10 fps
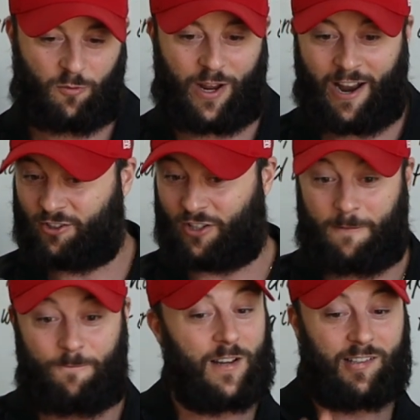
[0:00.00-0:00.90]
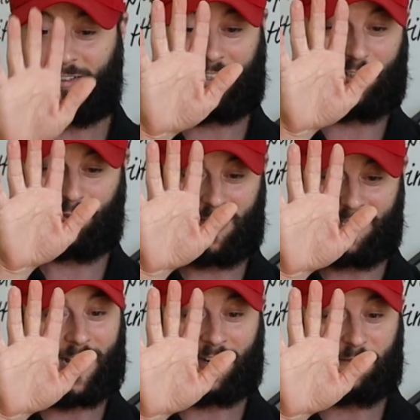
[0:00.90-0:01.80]
we're actually physically looking
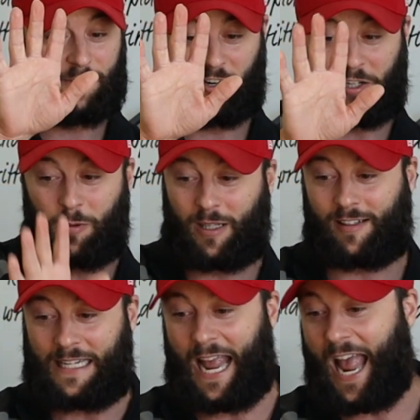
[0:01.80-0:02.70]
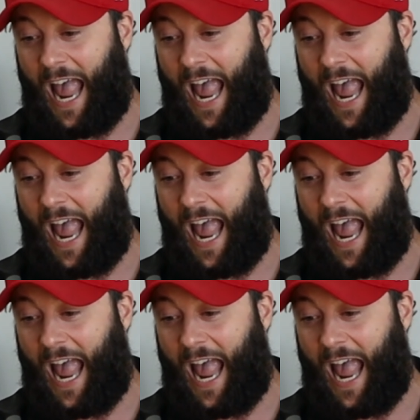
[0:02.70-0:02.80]
younger very quickly,